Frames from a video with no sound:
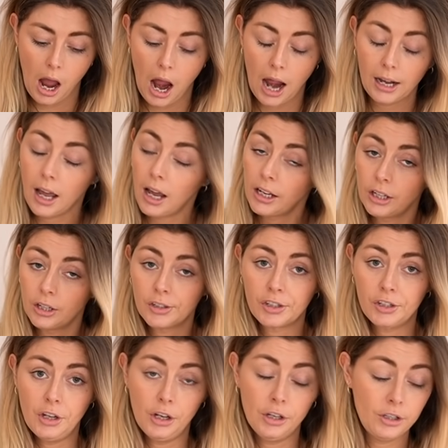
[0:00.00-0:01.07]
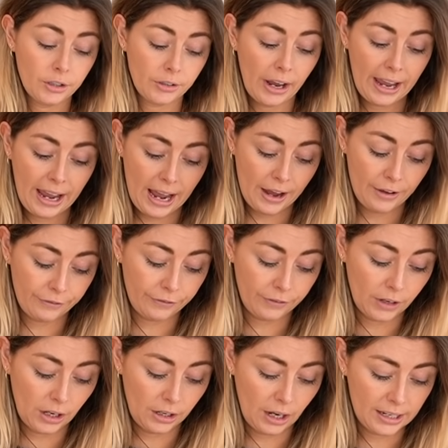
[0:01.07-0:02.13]
I like a snood. I have
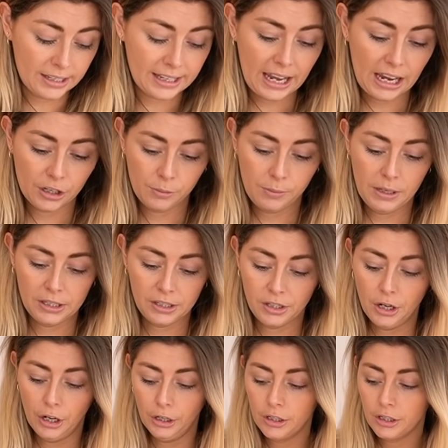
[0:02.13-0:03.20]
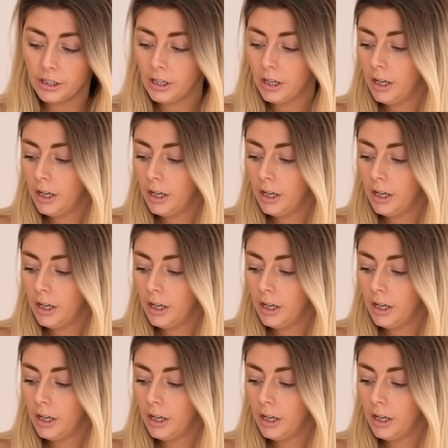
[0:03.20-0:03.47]
a nice cashmere snood,